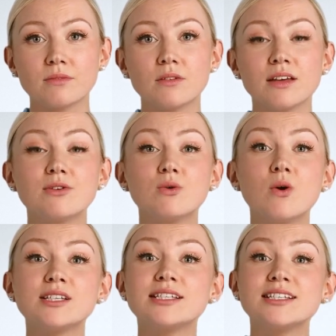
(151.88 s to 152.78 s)
If you
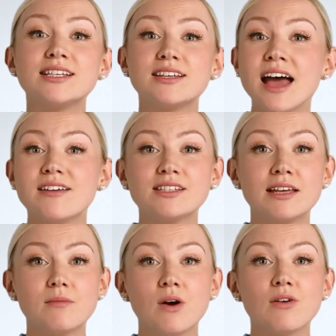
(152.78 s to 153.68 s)
want to see a live
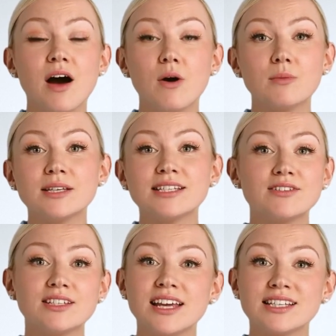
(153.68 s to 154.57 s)
demo of how a piece
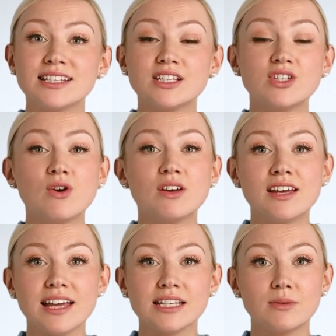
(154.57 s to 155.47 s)
of text is
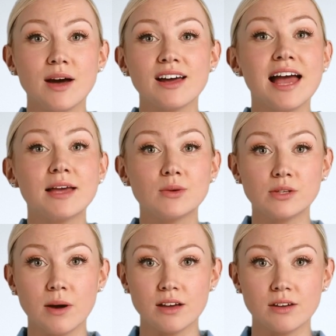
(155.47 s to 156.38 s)
tokenized by a
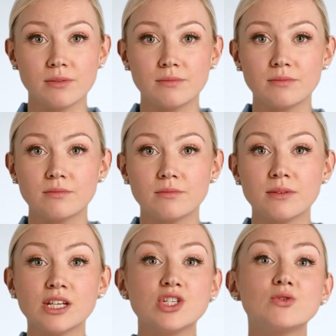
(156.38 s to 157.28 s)
language model,
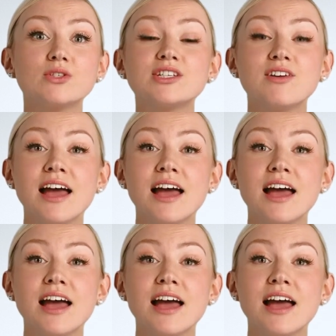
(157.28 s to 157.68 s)
make sure to try